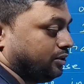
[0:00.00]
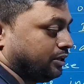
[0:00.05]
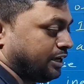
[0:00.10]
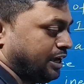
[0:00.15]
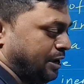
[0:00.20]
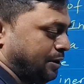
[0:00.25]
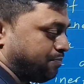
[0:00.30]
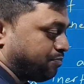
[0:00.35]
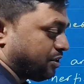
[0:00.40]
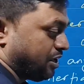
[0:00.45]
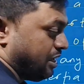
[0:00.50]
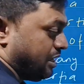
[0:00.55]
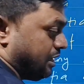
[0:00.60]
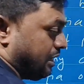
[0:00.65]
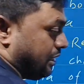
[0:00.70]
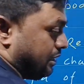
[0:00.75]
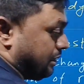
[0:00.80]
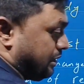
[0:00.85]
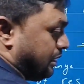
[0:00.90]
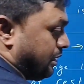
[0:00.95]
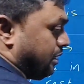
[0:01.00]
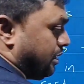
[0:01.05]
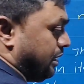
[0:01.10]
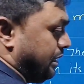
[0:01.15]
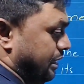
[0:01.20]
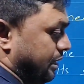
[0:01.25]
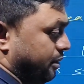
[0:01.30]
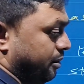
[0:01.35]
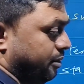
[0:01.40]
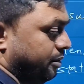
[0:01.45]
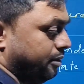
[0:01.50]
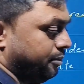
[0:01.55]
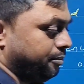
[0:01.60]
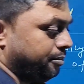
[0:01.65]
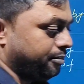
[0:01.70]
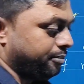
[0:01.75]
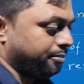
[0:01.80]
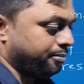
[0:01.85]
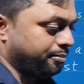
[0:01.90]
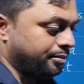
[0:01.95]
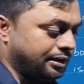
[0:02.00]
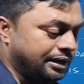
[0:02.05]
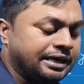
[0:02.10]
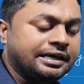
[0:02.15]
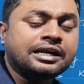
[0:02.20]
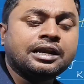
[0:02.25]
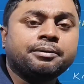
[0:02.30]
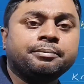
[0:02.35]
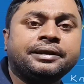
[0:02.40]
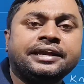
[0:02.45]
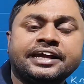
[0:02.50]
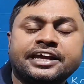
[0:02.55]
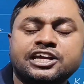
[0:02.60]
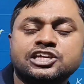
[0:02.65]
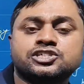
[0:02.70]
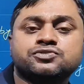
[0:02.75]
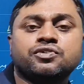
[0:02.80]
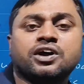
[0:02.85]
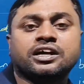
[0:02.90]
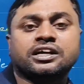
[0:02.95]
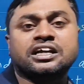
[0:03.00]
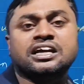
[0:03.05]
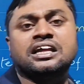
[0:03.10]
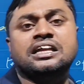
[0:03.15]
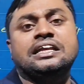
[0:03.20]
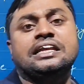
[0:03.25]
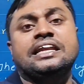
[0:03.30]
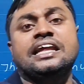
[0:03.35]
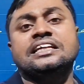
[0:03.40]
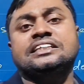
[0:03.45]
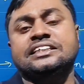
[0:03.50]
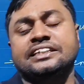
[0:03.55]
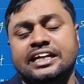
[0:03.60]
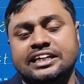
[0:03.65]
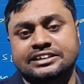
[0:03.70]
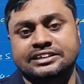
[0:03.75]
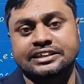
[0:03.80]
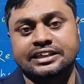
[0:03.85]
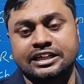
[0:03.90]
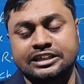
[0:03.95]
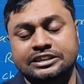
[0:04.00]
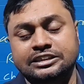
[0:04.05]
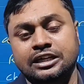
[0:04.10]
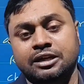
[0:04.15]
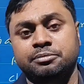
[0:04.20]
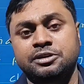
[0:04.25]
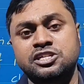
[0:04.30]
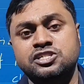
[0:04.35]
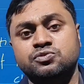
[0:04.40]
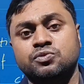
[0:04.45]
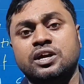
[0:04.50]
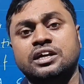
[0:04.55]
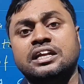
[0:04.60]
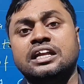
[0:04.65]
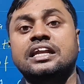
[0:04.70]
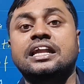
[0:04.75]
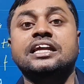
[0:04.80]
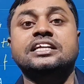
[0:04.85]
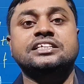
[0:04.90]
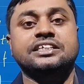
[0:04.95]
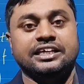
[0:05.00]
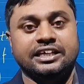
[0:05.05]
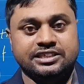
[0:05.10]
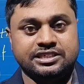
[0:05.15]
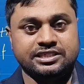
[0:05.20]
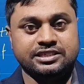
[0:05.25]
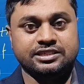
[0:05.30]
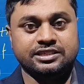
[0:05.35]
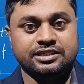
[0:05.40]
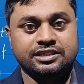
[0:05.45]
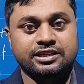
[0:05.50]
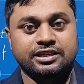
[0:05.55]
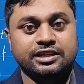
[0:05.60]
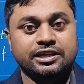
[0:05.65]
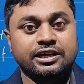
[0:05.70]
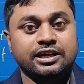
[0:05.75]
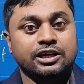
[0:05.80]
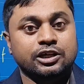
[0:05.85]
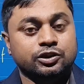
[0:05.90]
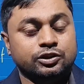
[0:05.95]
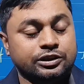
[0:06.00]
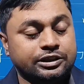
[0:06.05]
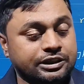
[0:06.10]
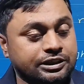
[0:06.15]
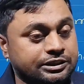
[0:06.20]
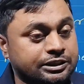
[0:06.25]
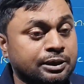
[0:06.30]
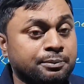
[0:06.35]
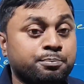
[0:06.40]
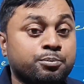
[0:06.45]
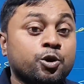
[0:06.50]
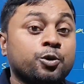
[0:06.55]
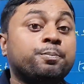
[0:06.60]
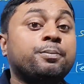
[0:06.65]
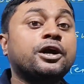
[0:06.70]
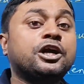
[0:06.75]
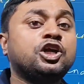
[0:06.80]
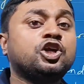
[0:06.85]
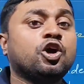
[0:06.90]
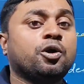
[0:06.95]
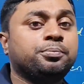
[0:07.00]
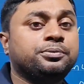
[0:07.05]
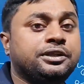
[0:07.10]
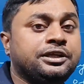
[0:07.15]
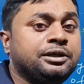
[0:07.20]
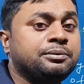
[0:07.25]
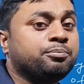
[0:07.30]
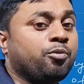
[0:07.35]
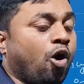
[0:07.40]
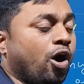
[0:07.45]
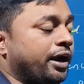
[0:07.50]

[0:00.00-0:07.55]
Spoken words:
Okay, the literal meaning is what? Laziness. Inertia means what? Laziness. So it is the property of the